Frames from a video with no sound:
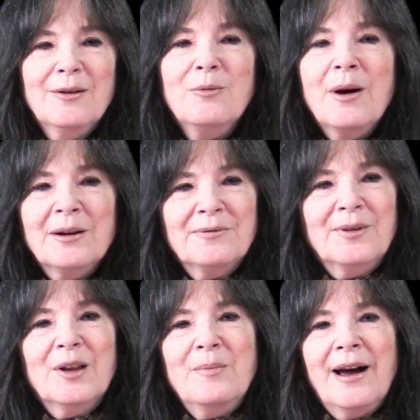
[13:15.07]

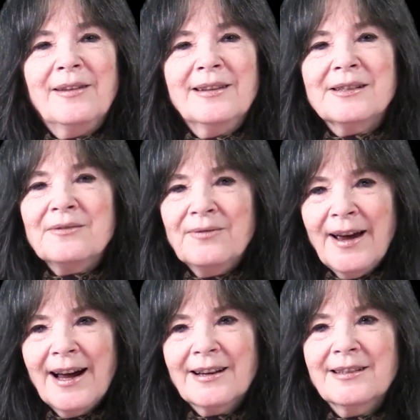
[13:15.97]
wonderful about this
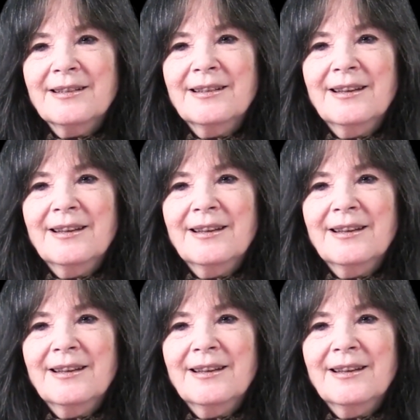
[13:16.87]
effect.